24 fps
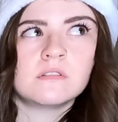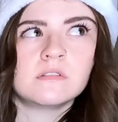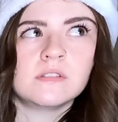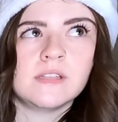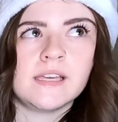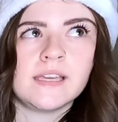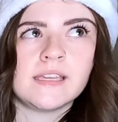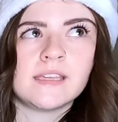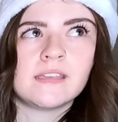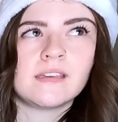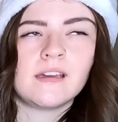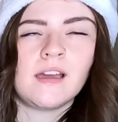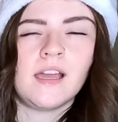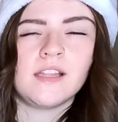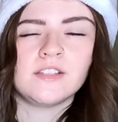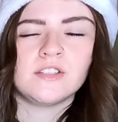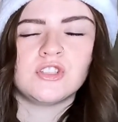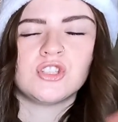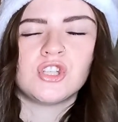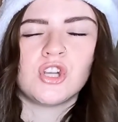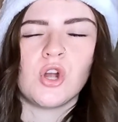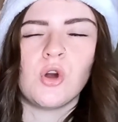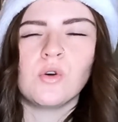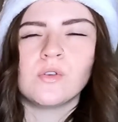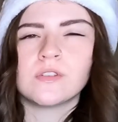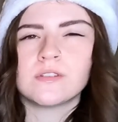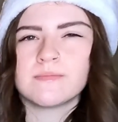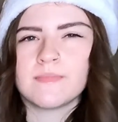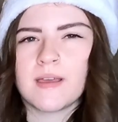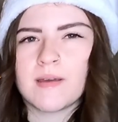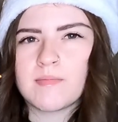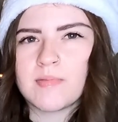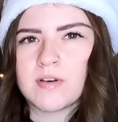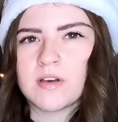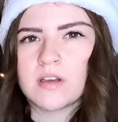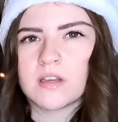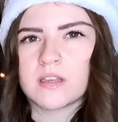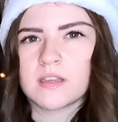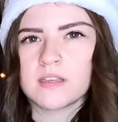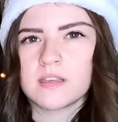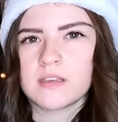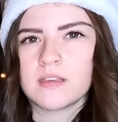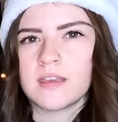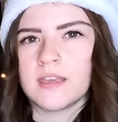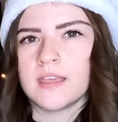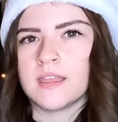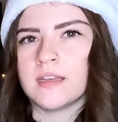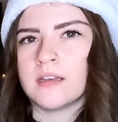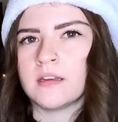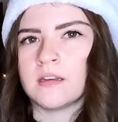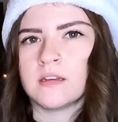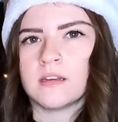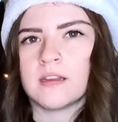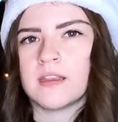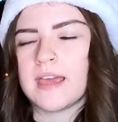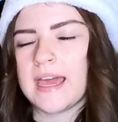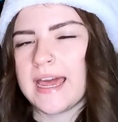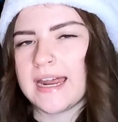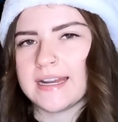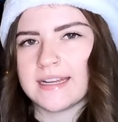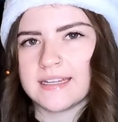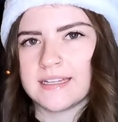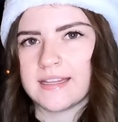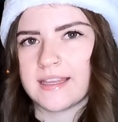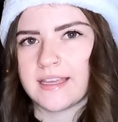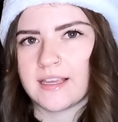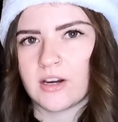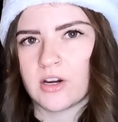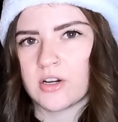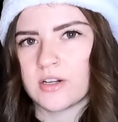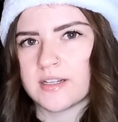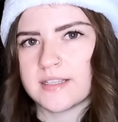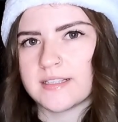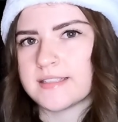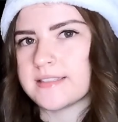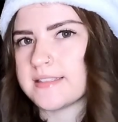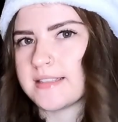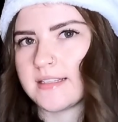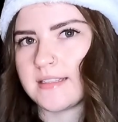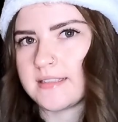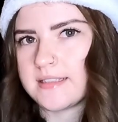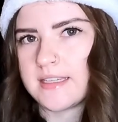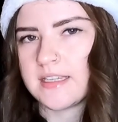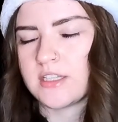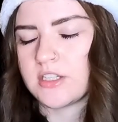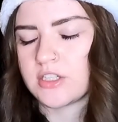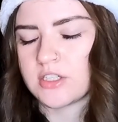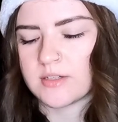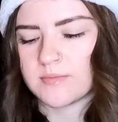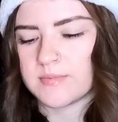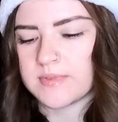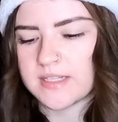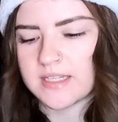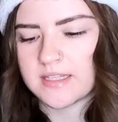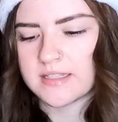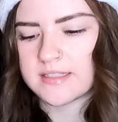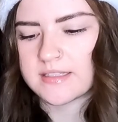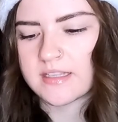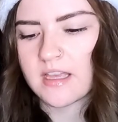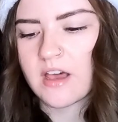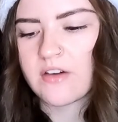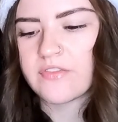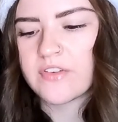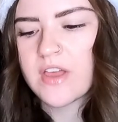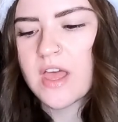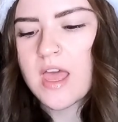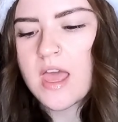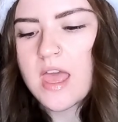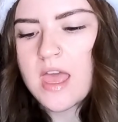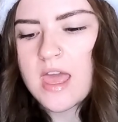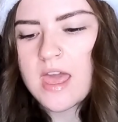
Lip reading: like, I chose my book and added, like, already sent it and shipped it and stuff.